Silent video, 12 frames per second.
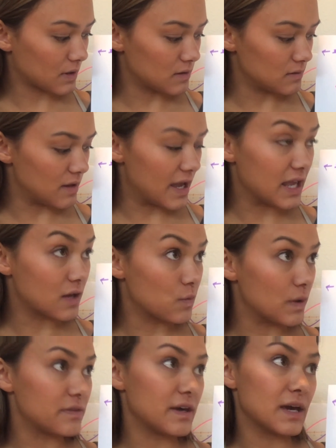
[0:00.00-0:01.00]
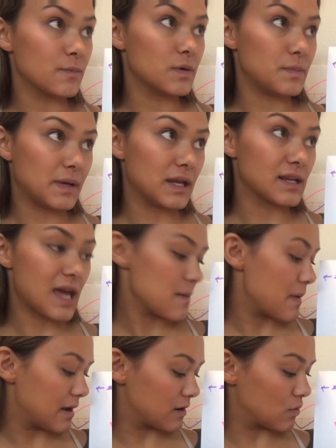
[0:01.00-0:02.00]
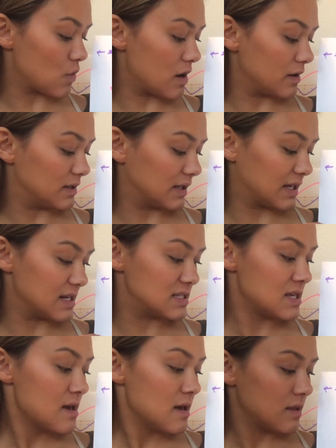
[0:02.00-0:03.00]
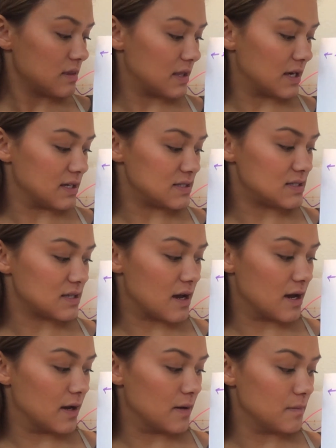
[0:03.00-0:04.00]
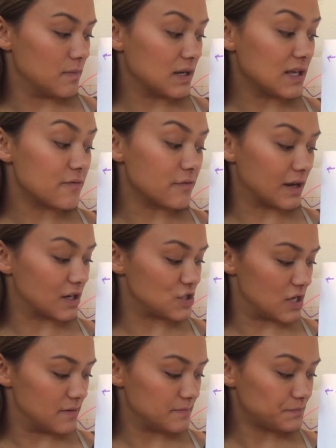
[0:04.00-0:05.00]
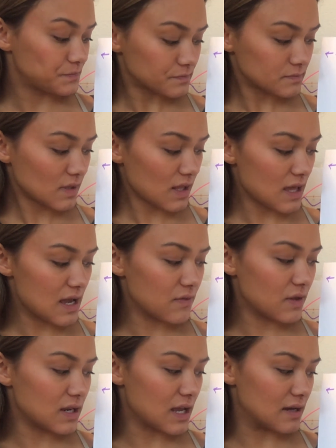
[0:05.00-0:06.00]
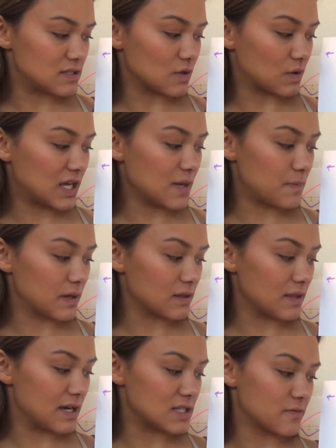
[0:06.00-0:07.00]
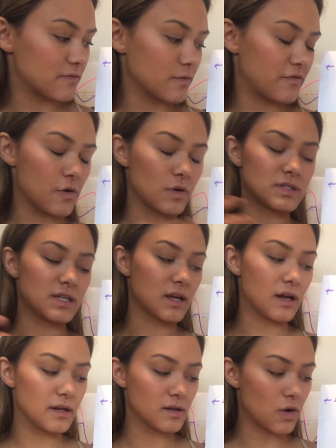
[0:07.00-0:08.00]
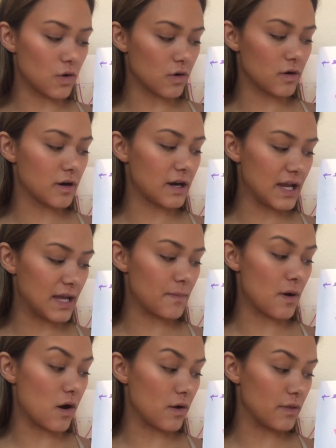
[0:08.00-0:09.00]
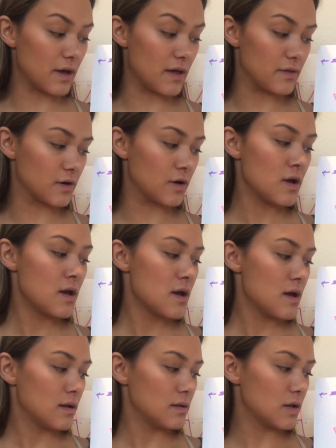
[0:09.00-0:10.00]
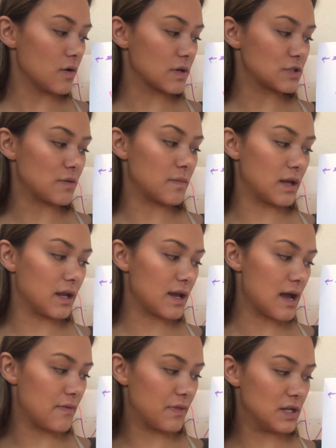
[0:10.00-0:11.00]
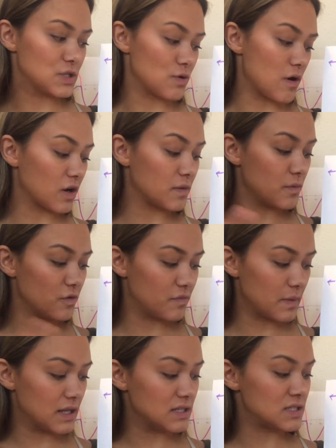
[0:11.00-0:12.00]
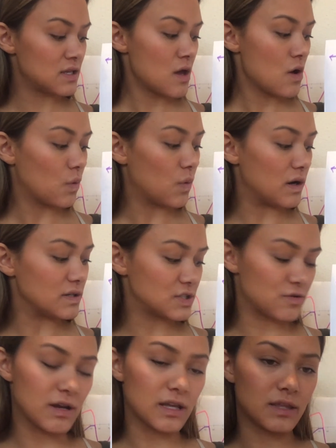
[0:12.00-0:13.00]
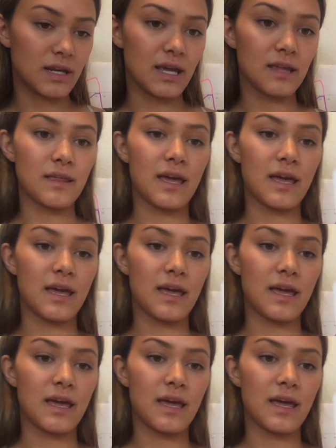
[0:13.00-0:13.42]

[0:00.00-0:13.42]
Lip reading: like what the hip would be in gait pattern while it needs this knee flexion. And then so keeping this, focusing on core, hip, all the other lower extremity and then trunk movements while strengthening the